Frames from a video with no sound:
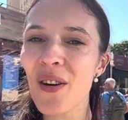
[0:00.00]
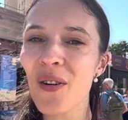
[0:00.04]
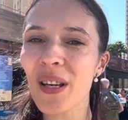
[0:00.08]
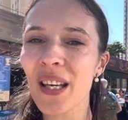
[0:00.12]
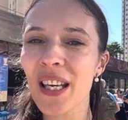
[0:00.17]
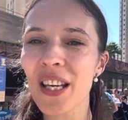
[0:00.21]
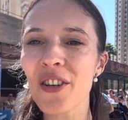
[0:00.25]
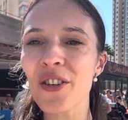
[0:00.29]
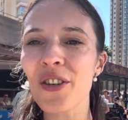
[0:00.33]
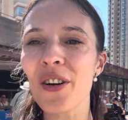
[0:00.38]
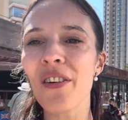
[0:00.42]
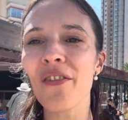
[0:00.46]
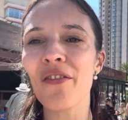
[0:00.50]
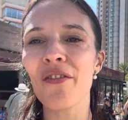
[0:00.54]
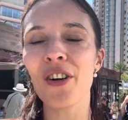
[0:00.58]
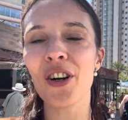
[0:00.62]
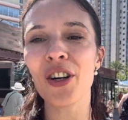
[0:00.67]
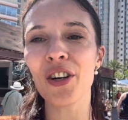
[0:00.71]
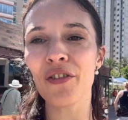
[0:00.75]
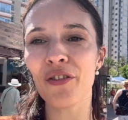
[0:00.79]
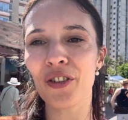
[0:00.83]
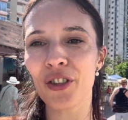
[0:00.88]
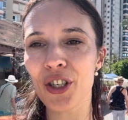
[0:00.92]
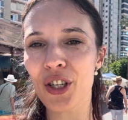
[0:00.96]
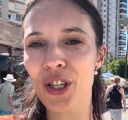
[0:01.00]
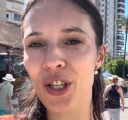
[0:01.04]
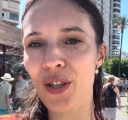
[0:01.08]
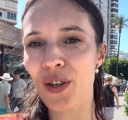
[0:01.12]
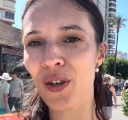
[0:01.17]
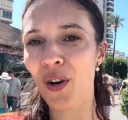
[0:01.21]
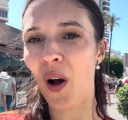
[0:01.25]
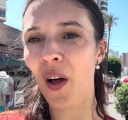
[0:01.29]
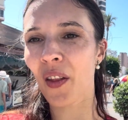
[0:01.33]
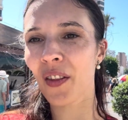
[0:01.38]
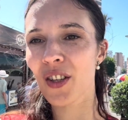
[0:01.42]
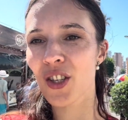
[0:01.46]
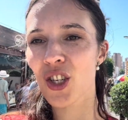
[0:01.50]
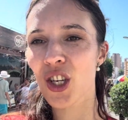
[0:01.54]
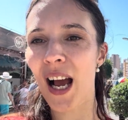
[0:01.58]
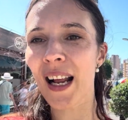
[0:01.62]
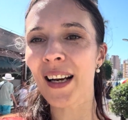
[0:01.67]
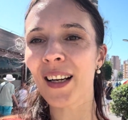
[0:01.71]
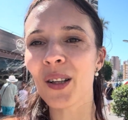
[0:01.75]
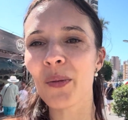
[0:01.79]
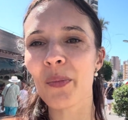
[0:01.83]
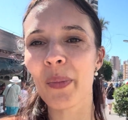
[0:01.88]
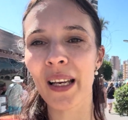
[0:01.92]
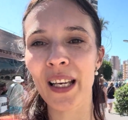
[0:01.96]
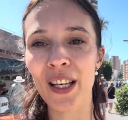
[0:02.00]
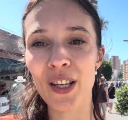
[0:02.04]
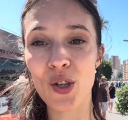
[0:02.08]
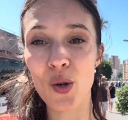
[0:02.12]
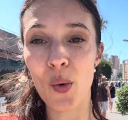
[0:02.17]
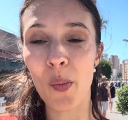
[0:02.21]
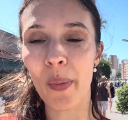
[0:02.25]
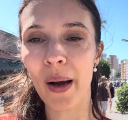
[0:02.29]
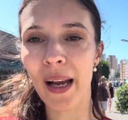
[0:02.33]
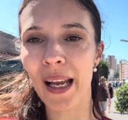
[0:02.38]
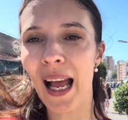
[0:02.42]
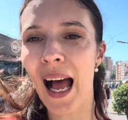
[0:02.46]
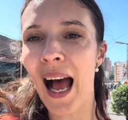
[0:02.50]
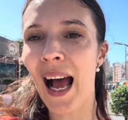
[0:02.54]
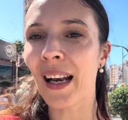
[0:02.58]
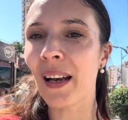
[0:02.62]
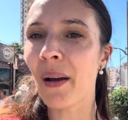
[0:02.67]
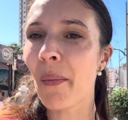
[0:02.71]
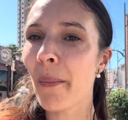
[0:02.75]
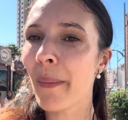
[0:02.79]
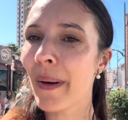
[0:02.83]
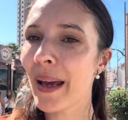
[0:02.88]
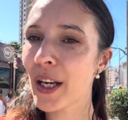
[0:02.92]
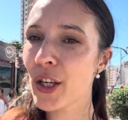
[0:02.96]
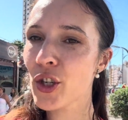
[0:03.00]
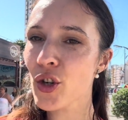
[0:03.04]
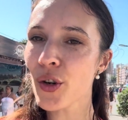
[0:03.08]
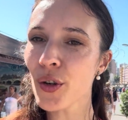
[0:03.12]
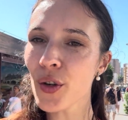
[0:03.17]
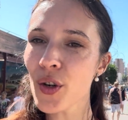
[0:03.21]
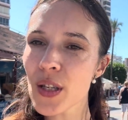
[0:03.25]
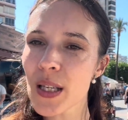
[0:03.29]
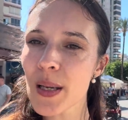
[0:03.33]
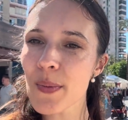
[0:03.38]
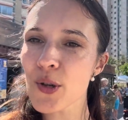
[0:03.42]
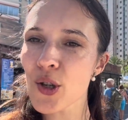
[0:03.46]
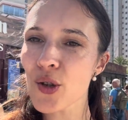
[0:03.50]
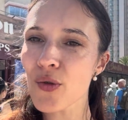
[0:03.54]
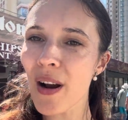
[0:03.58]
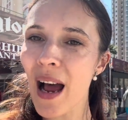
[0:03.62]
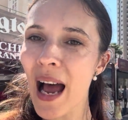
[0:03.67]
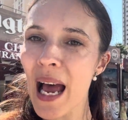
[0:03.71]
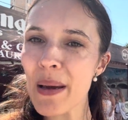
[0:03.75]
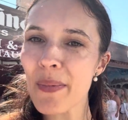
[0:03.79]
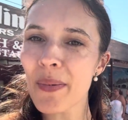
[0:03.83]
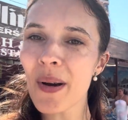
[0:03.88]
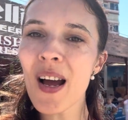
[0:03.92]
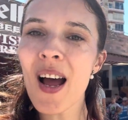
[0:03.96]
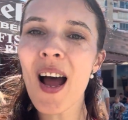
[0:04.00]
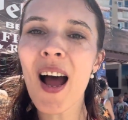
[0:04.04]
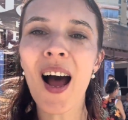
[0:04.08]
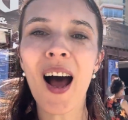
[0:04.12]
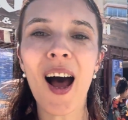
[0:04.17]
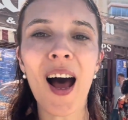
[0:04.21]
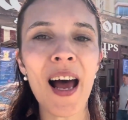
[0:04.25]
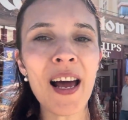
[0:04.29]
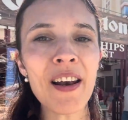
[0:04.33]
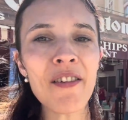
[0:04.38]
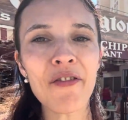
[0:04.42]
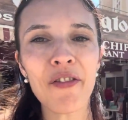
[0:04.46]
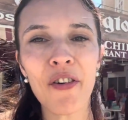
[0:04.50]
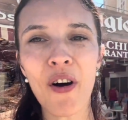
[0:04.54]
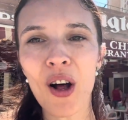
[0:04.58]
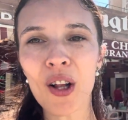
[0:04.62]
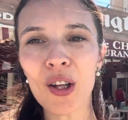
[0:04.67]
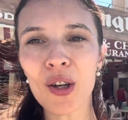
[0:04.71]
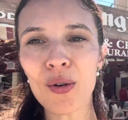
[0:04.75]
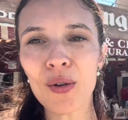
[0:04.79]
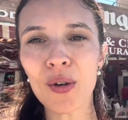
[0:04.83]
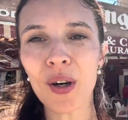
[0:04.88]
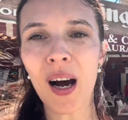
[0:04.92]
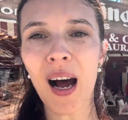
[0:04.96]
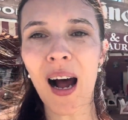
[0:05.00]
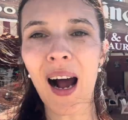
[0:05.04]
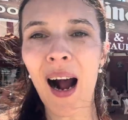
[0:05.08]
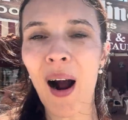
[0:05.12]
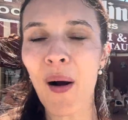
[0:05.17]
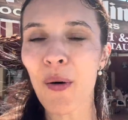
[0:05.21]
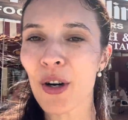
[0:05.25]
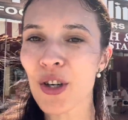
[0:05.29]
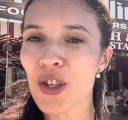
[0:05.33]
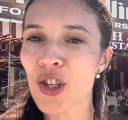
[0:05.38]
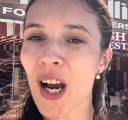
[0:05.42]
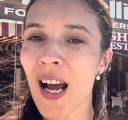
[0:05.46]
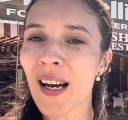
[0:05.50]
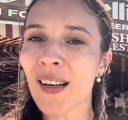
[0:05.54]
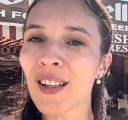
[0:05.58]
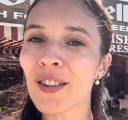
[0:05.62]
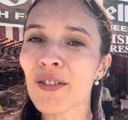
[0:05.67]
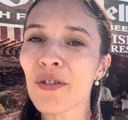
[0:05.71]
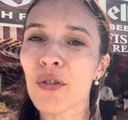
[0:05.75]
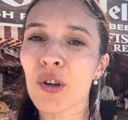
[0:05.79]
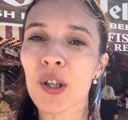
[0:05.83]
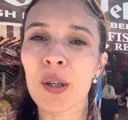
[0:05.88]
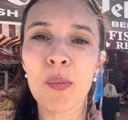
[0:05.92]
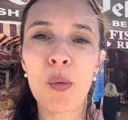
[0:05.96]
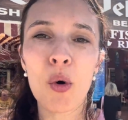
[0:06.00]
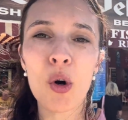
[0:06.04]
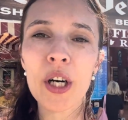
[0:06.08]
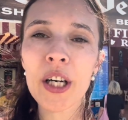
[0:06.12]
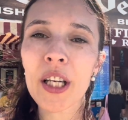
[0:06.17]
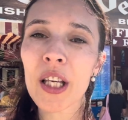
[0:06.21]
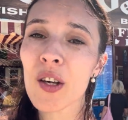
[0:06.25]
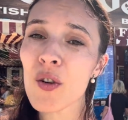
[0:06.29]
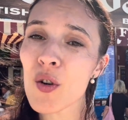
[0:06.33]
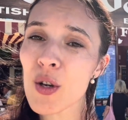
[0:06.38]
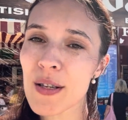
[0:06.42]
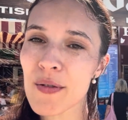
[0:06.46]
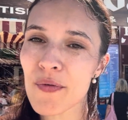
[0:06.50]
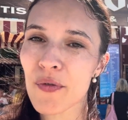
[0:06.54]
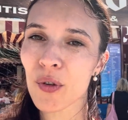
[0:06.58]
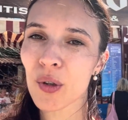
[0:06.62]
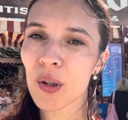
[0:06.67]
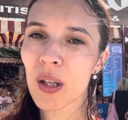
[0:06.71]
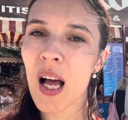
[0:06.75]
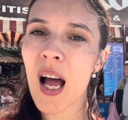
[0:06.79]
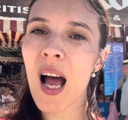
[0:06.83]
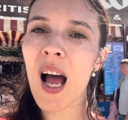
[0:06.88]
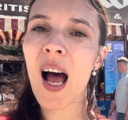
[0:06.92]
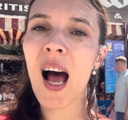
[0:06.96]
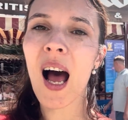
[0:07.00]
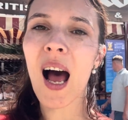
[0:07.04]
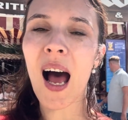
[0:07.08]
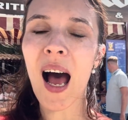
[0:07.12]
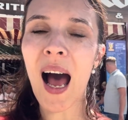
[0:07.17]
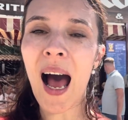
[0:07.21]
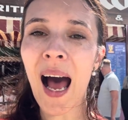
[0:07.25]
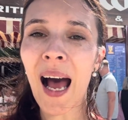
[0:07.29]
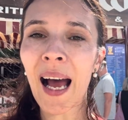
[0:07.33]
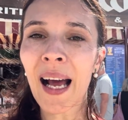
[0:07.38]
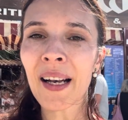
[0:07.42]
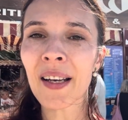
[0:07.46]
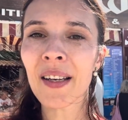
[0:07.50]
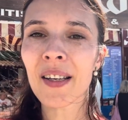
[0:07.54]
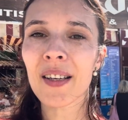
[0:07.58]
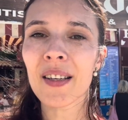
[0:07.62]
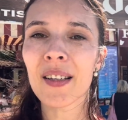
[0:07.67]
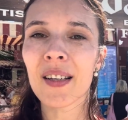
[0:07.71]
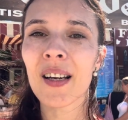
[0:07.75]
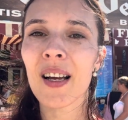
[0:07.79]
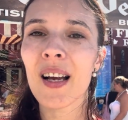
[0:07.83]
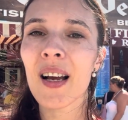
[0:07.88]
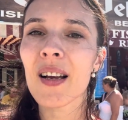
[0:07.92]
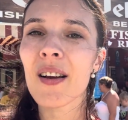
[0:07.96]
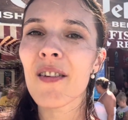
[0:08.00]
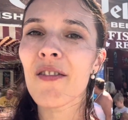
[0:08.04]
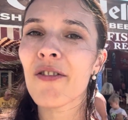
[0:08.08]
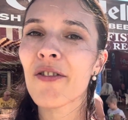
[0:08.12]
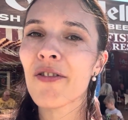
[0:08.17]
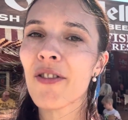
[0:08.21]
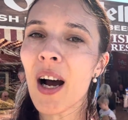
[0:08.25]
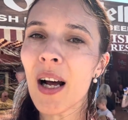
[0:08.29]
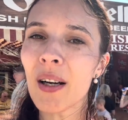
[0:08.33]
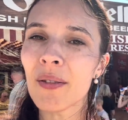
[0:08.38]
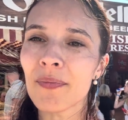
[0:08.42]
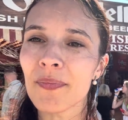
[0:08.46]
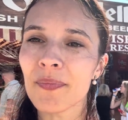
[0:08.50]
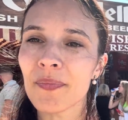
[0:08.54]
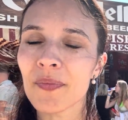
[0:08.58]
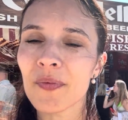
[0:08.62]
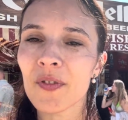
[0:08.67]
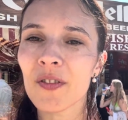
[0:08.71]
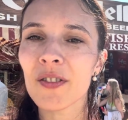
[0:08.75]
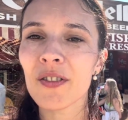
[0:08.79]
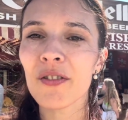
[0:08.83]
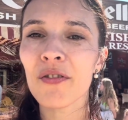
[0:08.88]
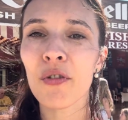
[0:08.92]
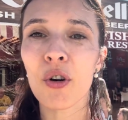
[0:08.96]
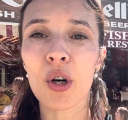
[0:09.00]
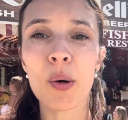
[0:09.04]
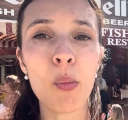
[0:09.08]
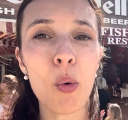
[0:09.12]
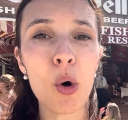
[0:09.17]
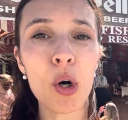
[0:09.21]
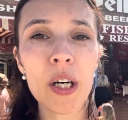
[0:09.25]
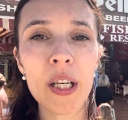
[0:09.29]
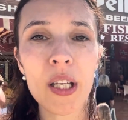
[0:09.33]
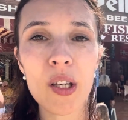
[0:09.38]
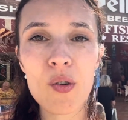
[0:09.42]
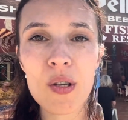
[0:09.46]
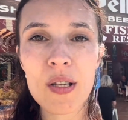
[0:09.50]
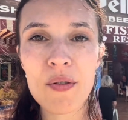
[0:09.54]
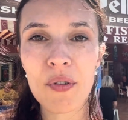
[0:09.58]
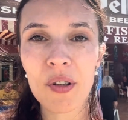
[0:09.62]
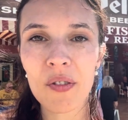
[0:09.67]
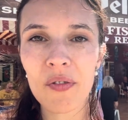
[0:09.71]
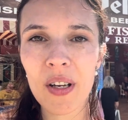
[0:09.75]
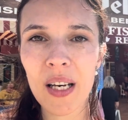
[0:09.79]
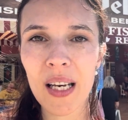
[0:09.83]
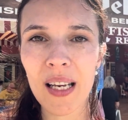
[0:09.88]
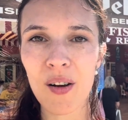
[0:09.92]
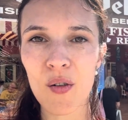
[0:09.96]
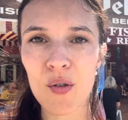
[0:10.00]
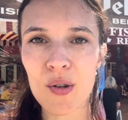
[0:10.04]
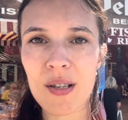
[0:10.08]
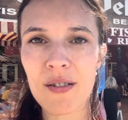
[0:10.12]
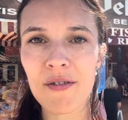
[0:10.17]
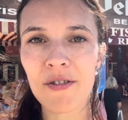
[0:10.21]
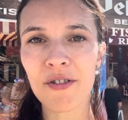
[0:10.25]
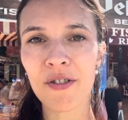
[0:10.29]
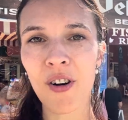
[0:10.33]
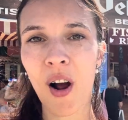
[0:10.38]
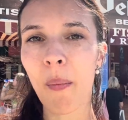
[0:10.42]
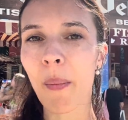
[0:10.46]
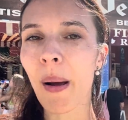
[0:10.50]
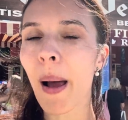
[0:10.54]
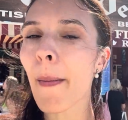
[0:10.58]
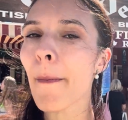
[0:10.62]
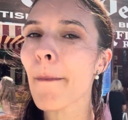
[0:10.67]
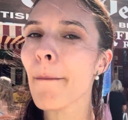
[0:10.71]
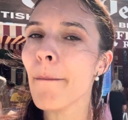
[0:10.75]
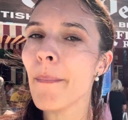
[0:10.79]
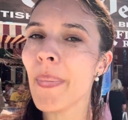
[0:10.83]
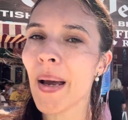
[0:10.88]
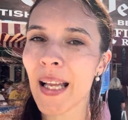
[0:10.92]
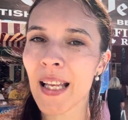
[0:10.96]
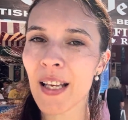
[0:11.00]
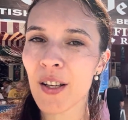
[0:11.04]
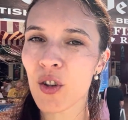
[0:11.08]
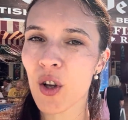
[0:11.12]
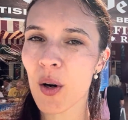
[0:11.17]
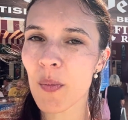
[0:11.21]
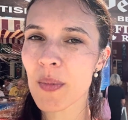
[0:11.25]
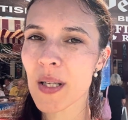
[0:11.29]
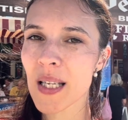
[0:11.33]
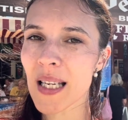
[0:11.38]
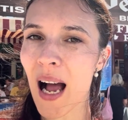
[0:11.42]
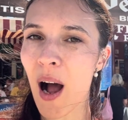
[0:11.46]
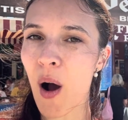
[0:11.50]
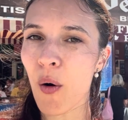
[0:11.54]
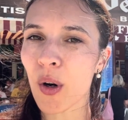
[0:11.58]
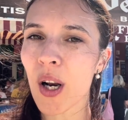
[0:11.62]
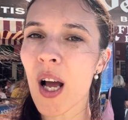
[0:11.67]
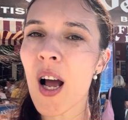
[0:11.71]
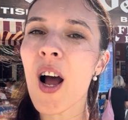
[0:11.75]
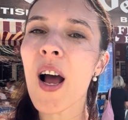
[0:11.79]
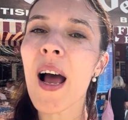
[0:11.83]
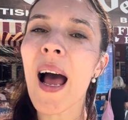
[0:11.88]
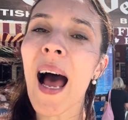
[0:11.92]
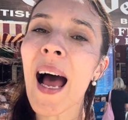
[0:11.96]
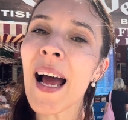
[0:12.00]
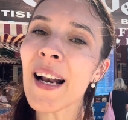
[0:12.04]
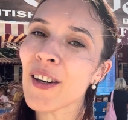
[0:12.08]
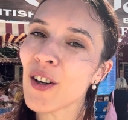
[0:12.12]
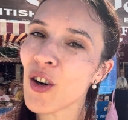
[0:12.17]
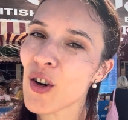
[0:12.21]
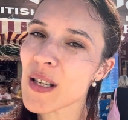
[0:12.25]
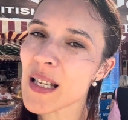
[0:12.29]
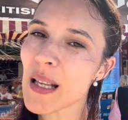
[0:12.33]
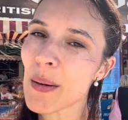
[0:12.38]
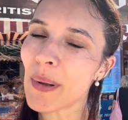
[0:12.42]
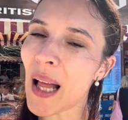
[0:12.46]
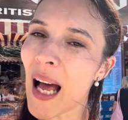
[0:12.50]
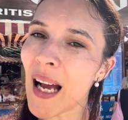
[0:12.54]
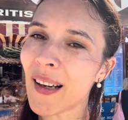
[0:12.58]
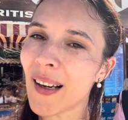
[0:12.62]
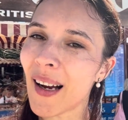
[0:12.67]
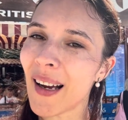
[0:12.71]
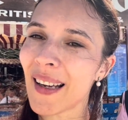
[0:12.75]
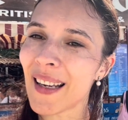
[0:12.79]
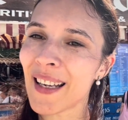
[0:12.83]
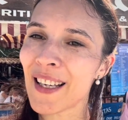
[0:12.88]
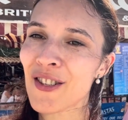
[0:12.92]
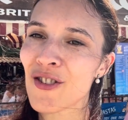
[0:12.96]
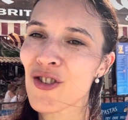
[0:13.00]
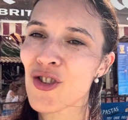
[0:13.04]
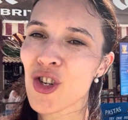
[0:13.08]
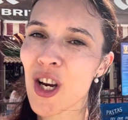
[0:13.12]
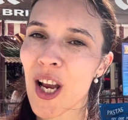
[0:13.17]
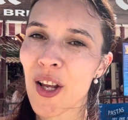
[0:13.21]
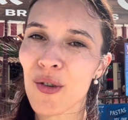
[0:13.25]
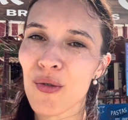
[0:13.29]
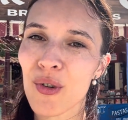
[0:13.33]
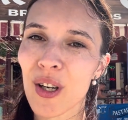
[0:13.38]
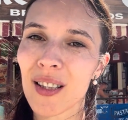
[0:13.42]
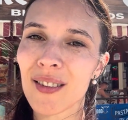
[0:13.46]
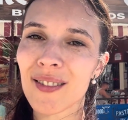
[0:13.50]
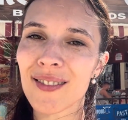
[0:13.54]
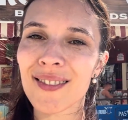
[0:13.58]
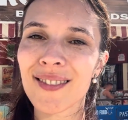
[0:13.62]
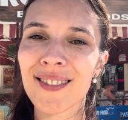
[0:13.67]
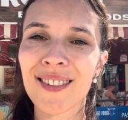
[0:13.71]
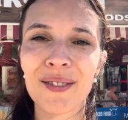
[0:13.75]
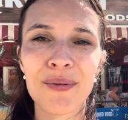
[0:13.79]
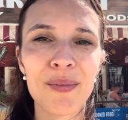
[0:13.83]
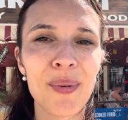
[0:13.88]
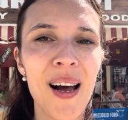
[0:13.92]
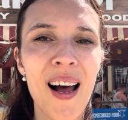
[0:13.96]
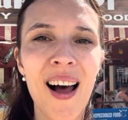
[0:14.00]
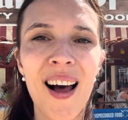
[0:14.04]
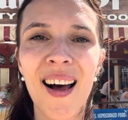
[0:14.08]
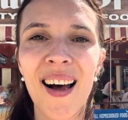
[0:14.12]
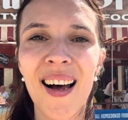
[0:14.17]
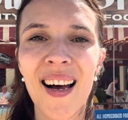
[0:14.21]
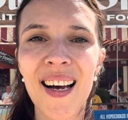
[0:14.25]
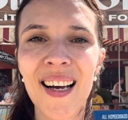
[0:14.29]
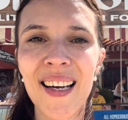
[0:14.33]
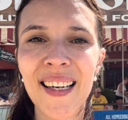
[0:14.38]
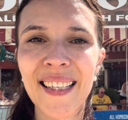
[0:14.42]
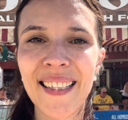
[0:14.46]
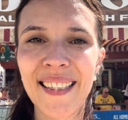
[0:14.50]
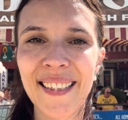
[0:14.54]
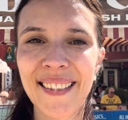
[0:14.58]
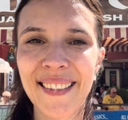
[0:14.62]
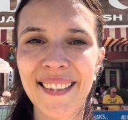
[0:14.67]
here very soon on the channel Benidorm by Anna. Make sure you subscribe and follow our channel for more useful and fun, for more useful videos from Benidorm town and Costa Blanca in general. Bye!